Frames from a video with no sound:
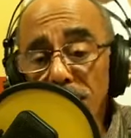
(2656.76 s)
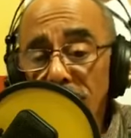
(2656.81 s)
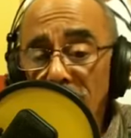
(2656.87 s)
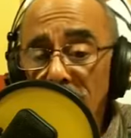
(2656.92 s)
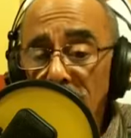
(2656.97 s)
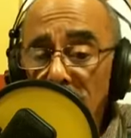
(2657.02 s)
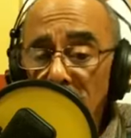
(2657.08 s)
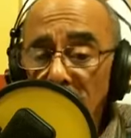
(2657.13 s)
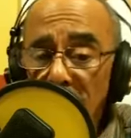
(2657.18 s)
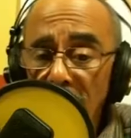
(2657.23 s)
to
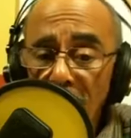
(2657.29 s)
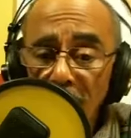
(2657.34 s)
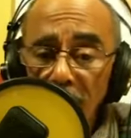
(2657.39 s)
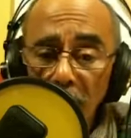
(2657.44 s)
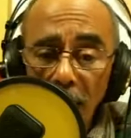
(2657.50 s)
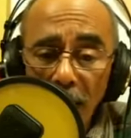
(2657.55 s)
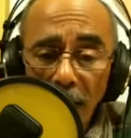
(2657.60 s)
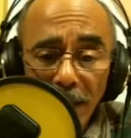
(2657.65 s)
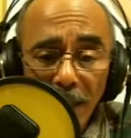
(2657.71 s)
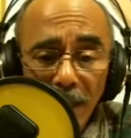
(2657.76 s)
get your life
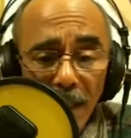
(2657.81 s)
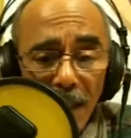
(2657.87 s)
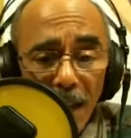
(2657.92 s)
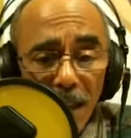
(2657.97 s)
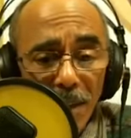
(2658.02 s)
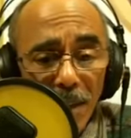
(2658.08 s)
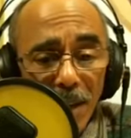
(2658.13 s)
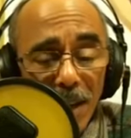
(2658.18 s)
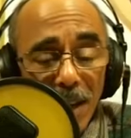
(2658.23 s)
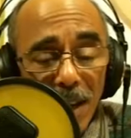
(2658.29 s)
back
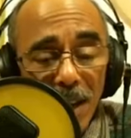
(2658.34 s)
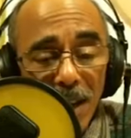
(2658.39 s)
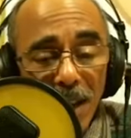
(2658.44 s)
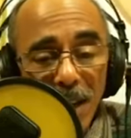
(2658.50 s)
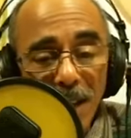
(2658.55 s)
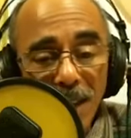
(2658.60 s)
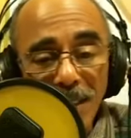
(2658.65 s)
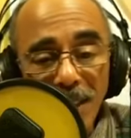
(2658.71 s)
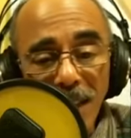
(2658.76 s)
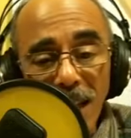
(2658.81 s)
together
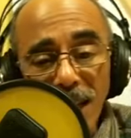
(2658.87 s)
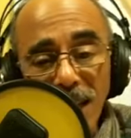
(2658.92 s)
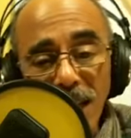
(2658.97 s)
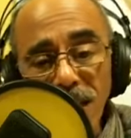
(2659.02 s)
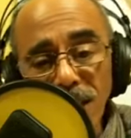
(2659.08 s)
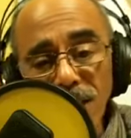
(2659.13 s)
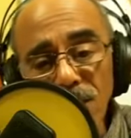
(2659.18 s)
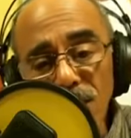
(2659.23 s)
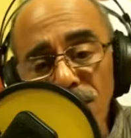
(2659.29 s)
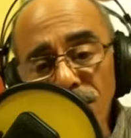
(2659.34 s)
because I
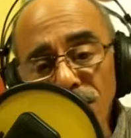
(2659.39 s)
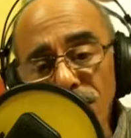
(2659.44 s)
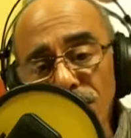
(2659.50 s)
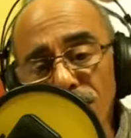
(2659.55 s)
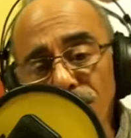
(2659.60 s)
got it on good